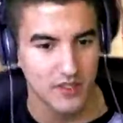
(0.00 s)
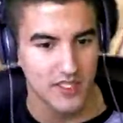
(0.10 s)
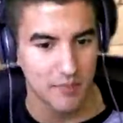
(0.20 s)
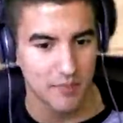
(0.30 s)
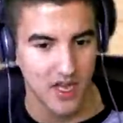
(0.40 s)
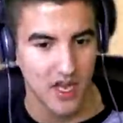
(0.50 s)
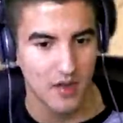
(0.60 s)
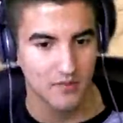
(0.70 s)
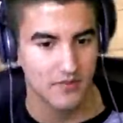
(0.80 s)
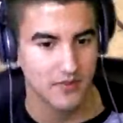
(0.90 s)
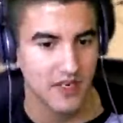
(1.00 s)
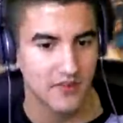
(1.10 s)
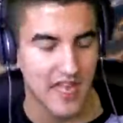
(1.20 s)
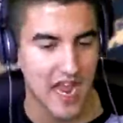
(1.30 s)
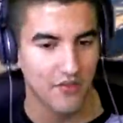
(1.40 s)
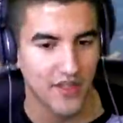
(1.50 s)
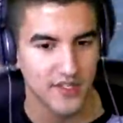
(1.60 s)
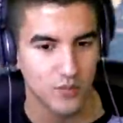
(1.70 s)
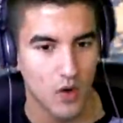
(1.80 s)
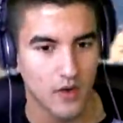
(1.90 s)
what's up? Uh, here's how
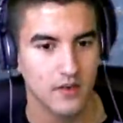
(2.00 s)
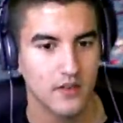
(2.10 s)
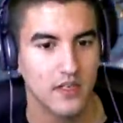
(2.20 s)
things work.